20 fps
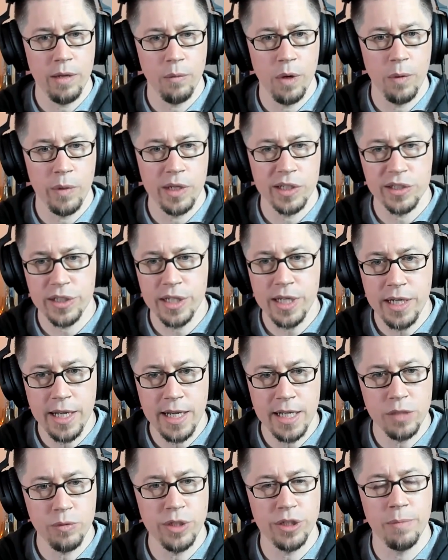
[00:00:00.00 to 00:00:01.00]
when we see
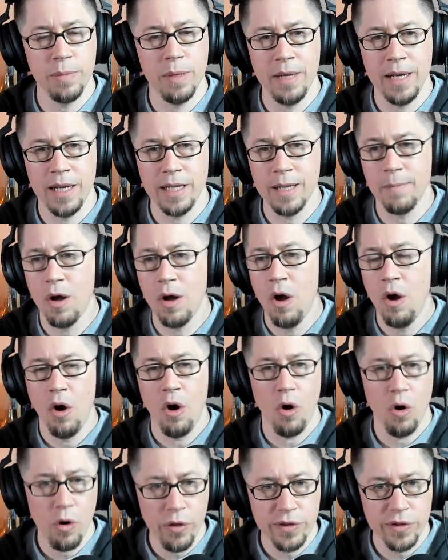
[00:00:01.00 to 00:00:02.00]
needs, we should be meeting them
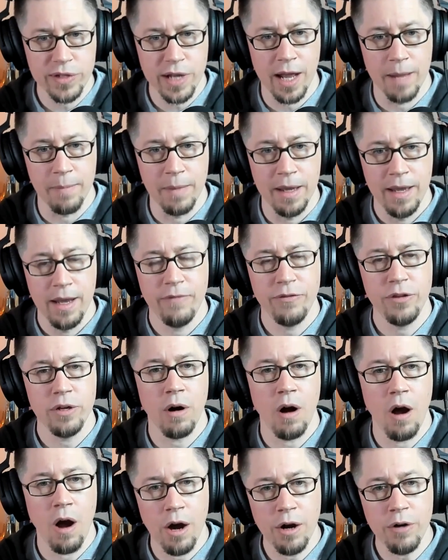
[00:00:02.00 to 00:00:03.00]
all the time. If there are
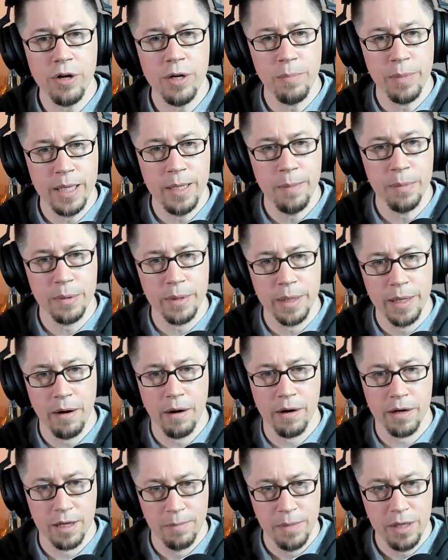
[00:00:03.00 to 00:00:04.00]
hungry people in
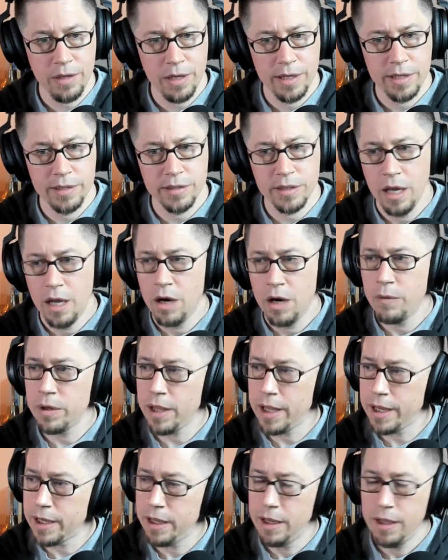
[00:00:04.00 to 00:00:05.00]
our communities, we're
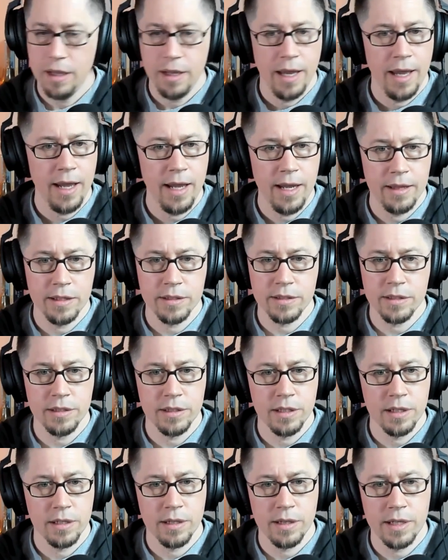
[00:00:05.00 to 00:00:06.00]
like, hey, this is
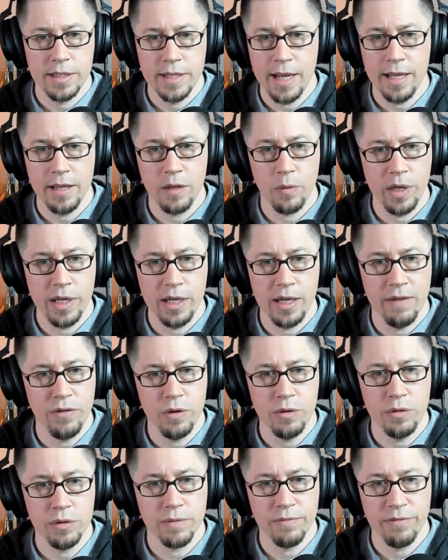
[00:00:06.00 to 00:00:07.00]
the day that we give
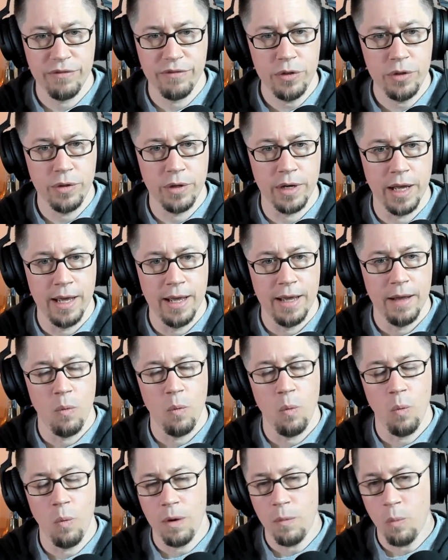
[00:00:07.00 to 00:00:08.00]
you some food.
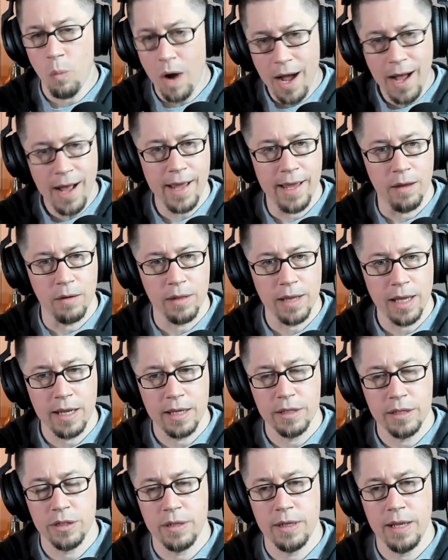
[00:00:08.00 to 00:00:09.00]
Why? Like,
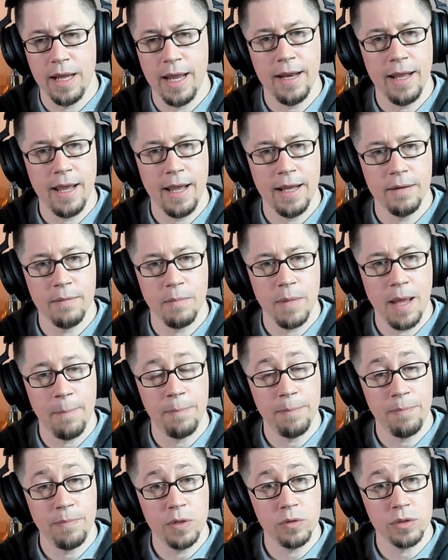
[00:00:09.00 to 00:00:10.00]
and
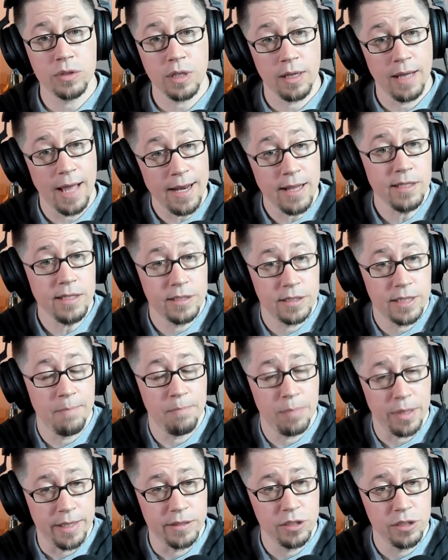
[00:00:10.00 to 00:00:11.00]
there's a lot of these same
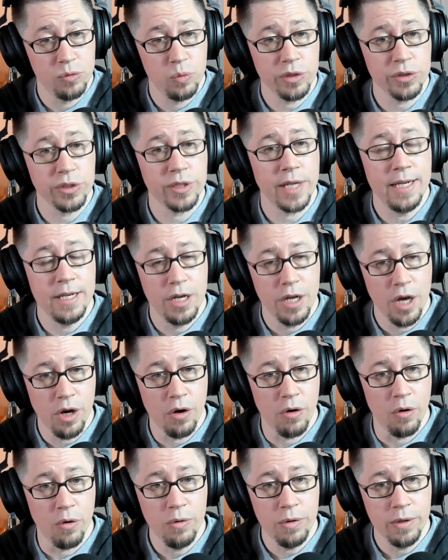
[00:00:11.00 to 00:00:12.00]
places will say
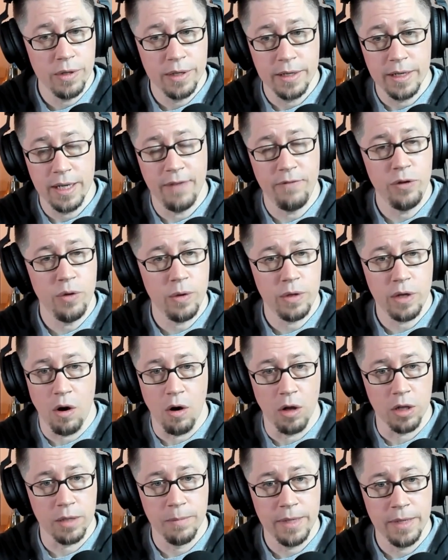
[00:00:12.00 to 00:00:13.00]
no if you
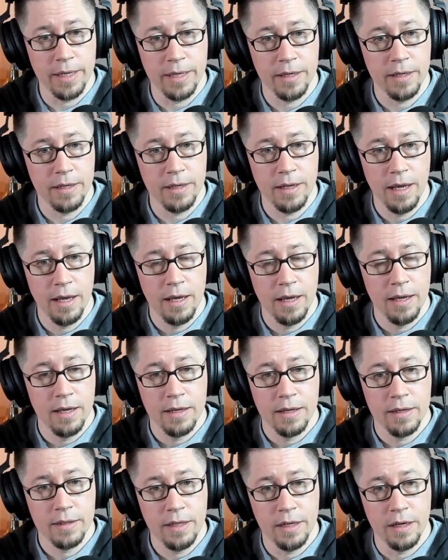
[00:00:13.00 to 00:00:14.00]
call them in,
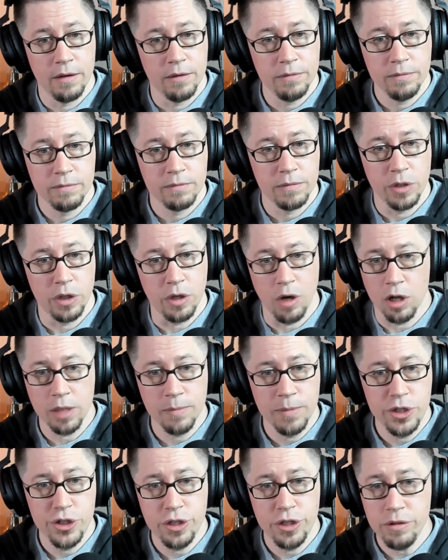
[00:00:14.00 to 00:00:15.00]
you know, you call them
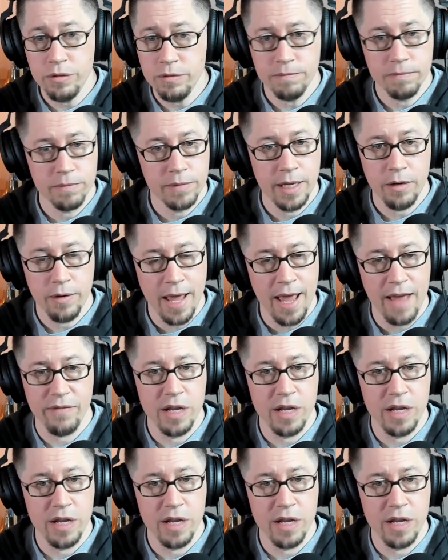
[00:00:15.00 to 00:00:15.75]
in June, they don't have